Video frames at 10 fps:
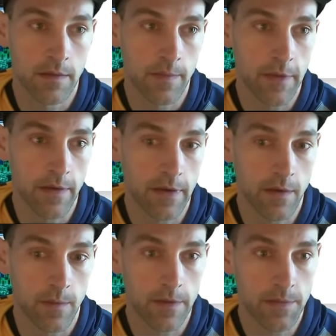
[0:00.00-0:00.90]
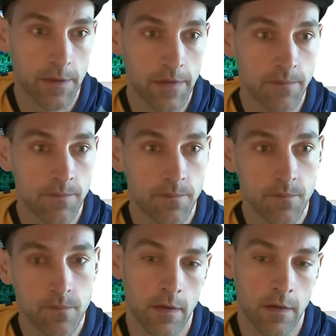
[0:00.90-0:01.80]
Play like our Wellspring.
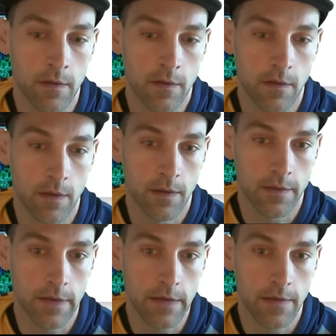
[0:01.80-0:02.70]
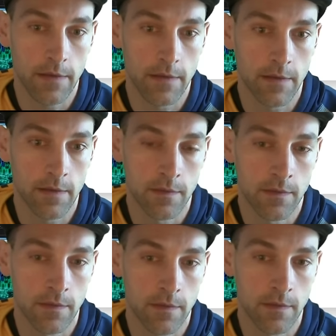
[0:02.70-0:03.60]
All right.
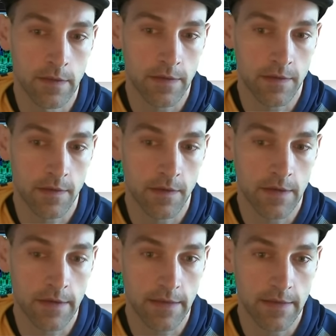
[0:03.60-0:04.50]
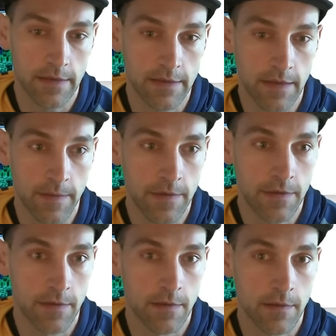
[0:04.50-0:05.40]
Next turn, they're going to take six
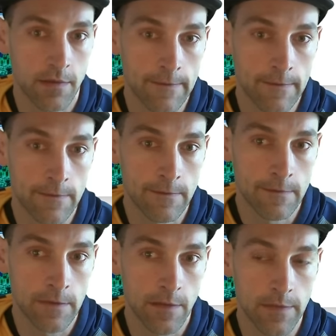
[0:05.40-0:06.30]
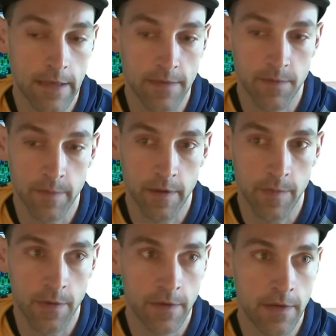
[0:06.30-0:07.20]
damage. No attacks from our
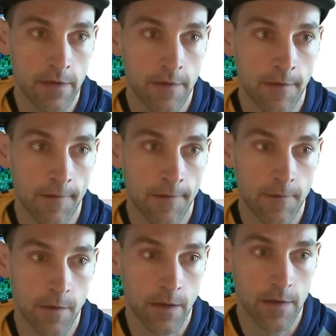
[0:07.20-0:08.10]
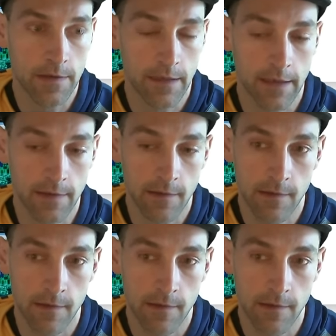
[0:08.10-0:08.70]
opponent. Four cards in hand.